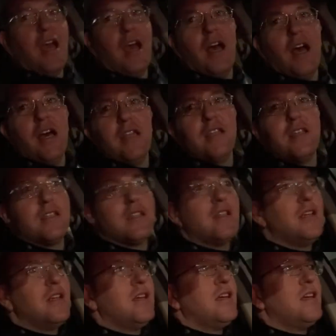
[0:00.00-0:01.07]

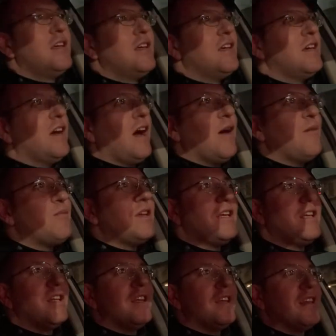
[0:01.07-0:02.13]
And
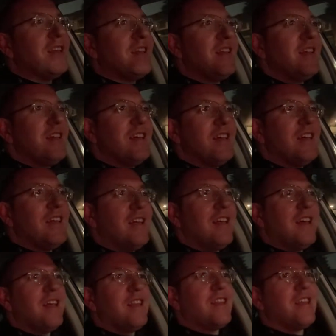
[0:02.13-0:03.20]
I mean,
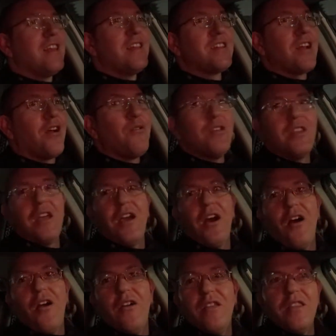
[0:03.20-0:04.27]
things are what they
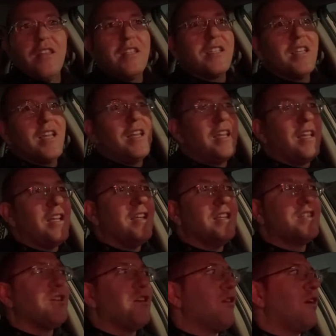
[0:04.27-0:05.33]
are in this city.
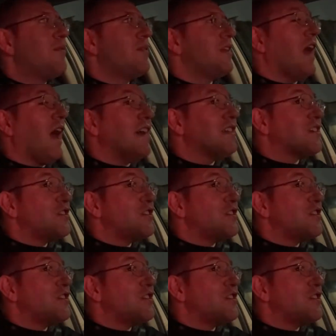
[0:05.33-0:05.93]
So, I mean, as a